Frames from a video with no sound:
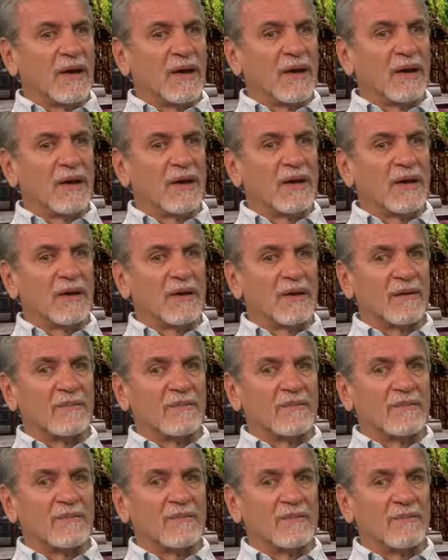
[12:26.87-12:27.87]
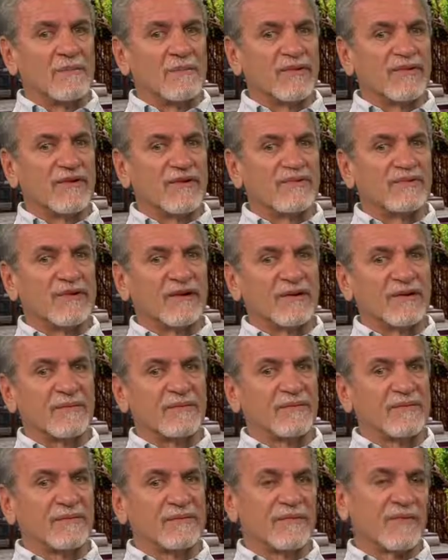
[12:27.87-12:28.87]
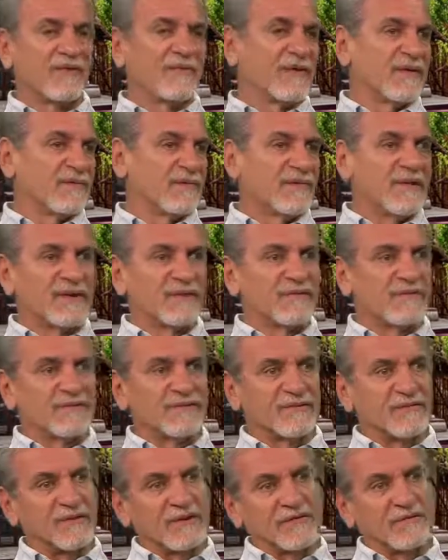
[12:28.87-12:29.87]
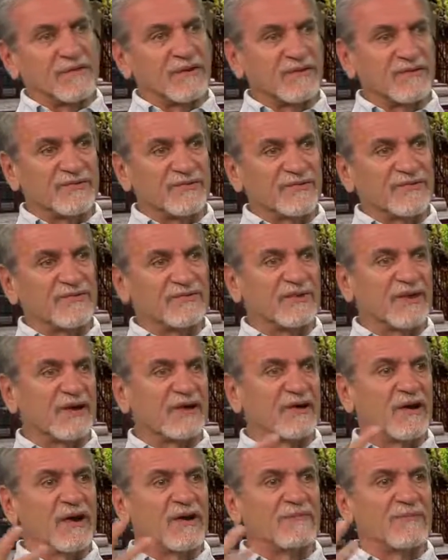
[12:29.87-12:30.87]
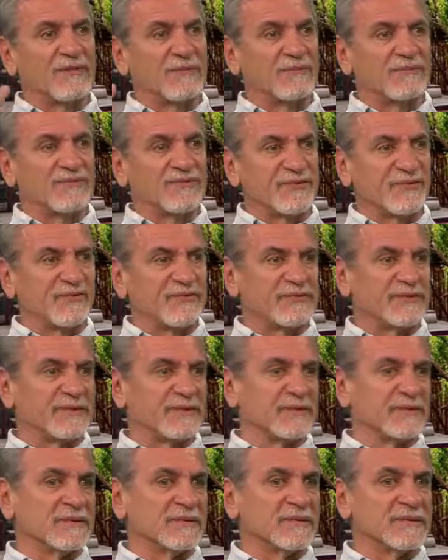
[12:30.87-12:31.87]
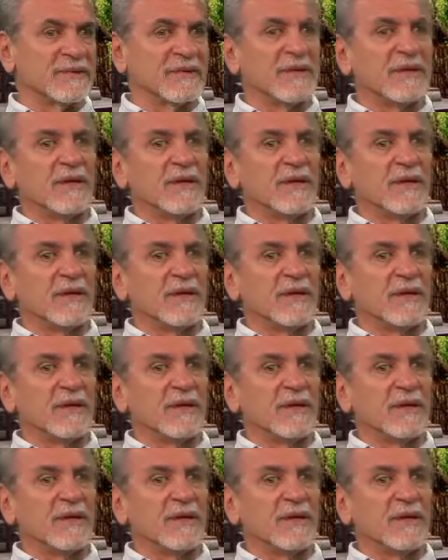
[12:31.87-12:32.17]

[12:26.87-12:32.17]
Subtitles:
where they try to prevent veterans from committing suicide, offer them services,